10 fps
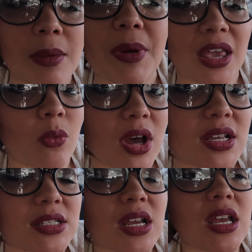But he
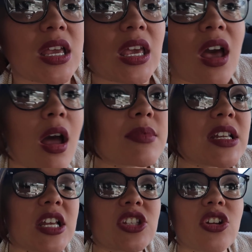was. He comes
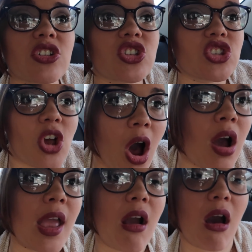and he starts
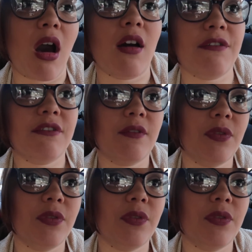sawing off